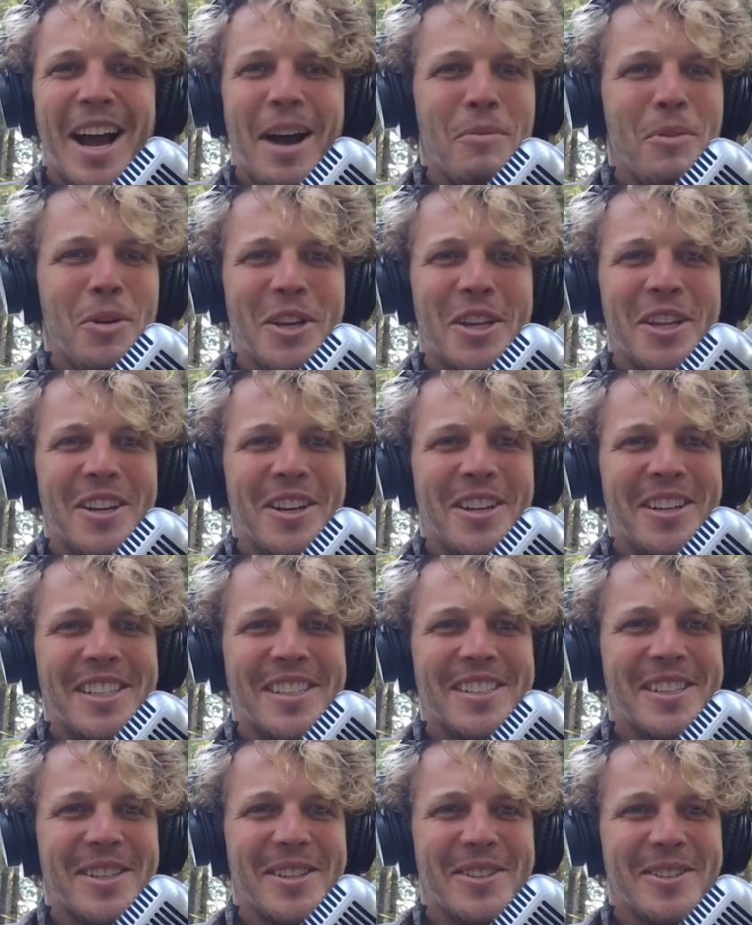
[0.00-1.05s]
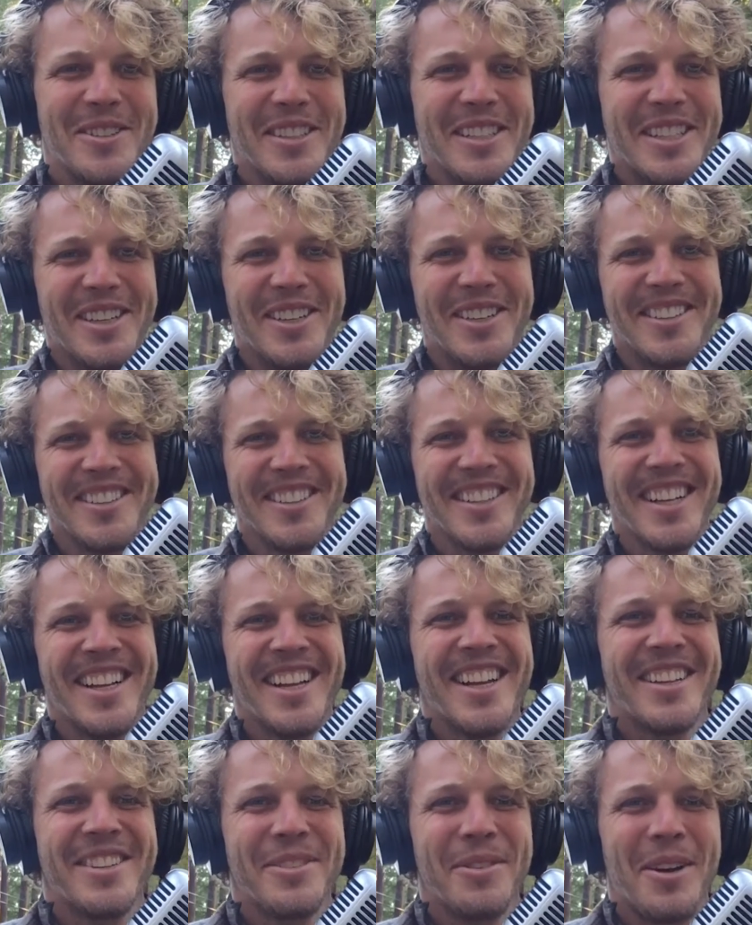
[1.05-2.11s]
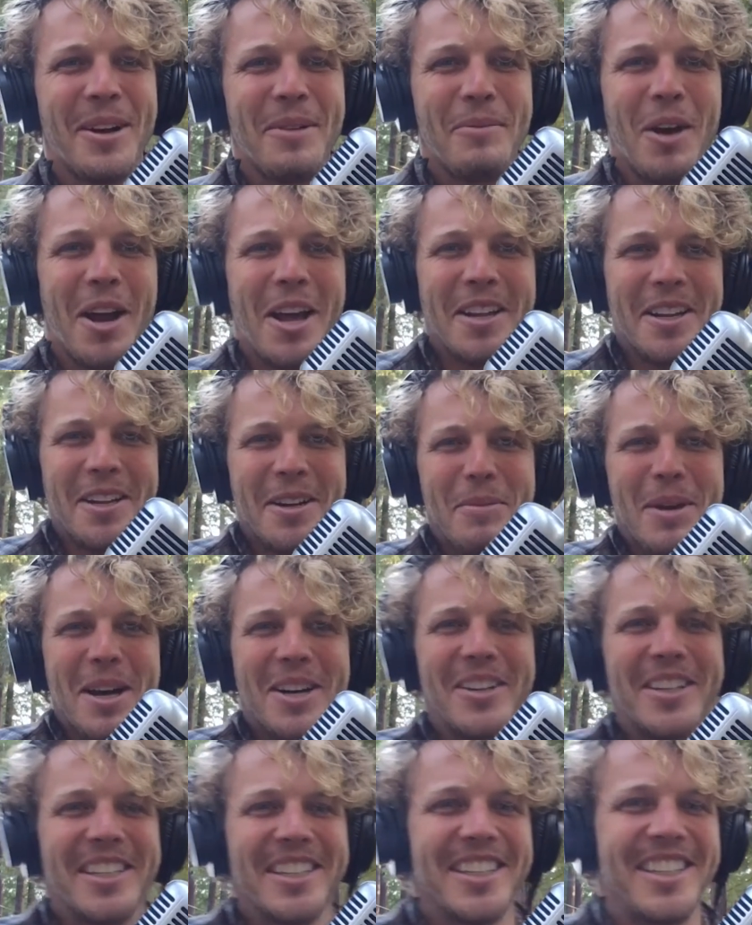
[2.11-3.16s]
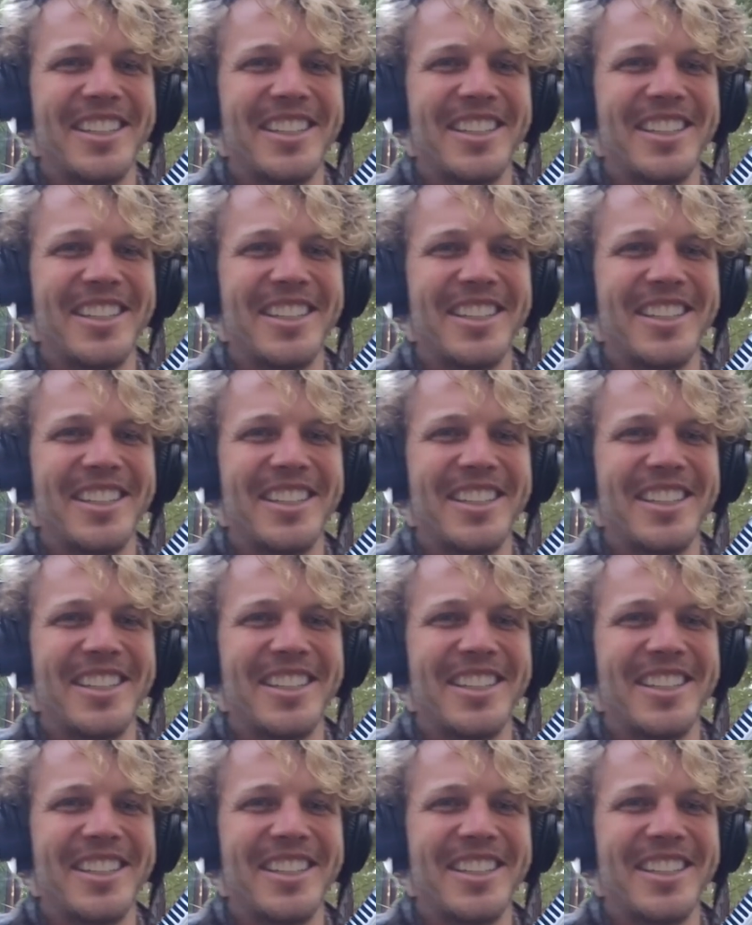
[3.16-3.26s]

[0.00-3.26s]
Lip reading: I'm working on it too, you know. That's why I'm writing about it.